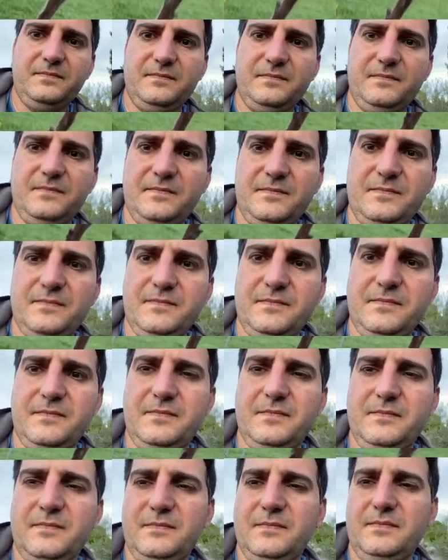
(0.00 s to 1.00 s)

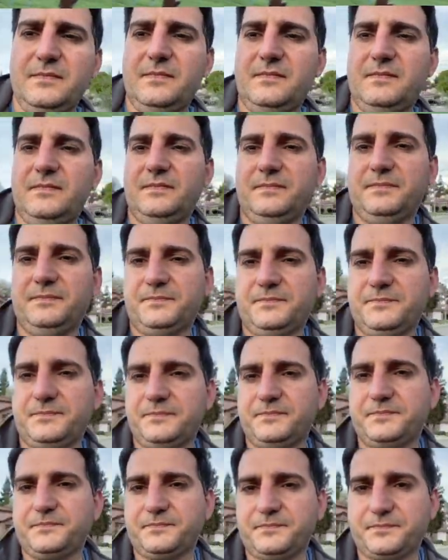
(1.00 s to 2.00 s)

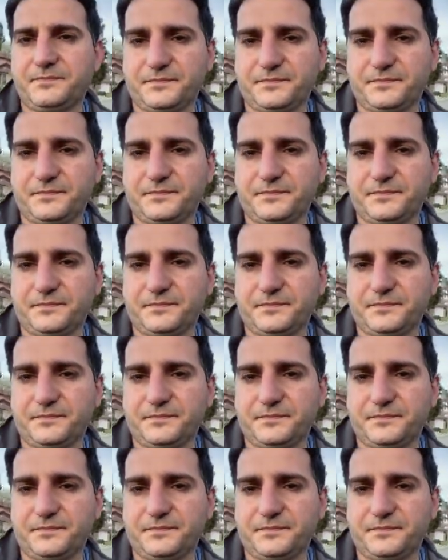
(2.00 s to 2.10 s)
(no one is talking)